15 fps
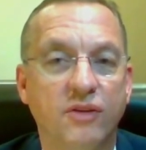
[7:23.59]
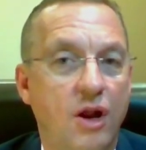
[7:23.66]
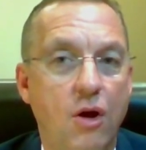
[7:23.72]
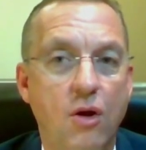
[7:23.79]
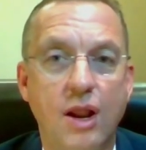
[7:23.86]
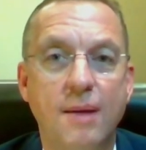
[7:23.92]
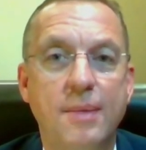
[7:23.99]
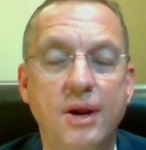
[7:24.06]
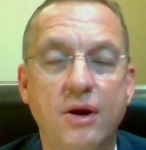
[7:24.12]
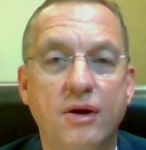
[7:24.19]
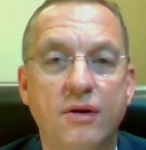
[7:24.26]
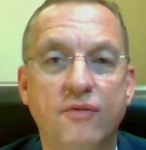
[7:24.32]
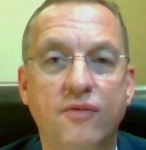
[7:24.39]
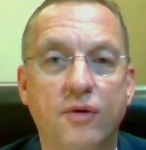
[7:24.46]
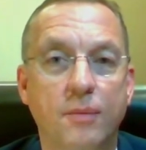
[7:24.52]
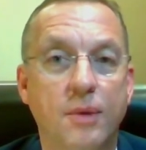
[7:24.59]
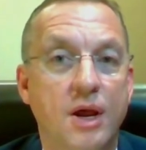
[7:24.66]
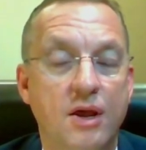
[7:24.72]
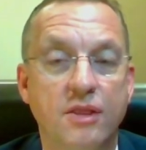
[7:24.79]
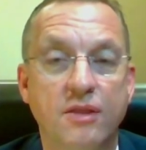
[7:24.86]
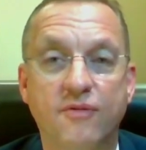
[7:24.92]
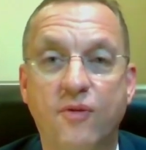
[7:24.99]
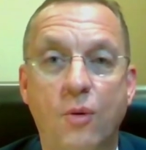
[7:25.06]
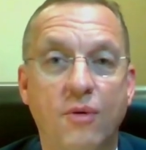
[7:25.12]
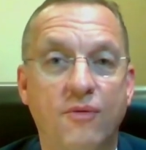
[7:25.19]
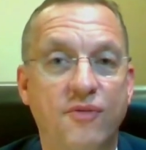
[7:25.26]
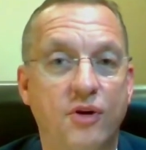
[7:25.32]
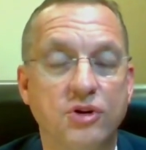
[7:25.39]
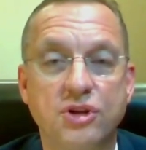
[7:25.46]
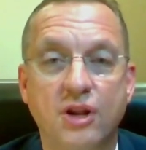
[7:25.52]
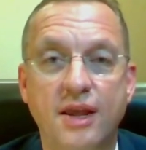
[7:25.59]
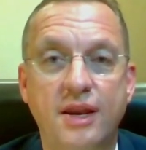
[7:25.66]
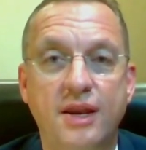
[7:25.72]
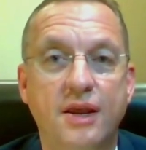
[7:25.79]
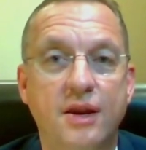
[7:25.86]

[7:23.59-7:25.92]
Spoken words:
And all I'm hearing from the former First Lady